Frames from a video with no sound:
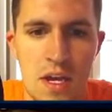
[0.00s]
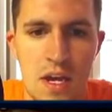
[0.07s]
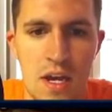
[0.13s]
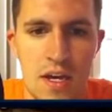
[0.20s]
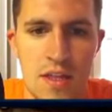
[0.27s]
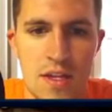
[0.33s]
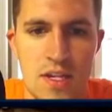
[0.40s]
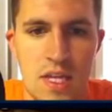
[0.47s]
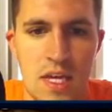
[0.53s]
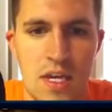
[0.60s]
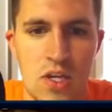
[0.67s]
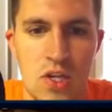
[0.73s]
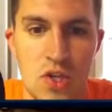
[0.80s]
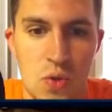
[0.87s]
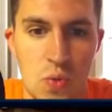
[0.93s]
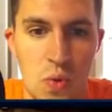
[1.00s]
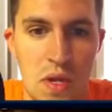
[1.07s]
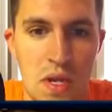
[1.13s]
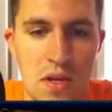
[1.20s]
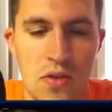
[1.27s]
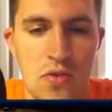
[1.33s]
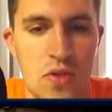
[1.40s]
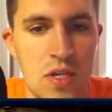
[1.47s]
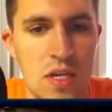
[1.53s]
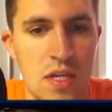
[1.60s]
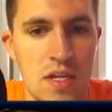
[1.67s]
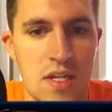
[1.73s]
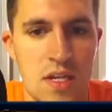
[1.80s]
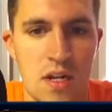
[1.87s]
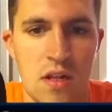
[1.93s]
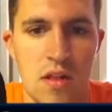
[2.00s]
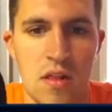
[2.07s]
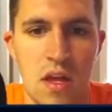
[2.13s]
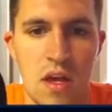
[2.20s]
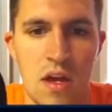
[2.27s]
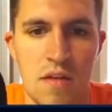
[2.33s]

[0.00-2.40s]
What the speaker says: This thing is sweet, and you see this in a lot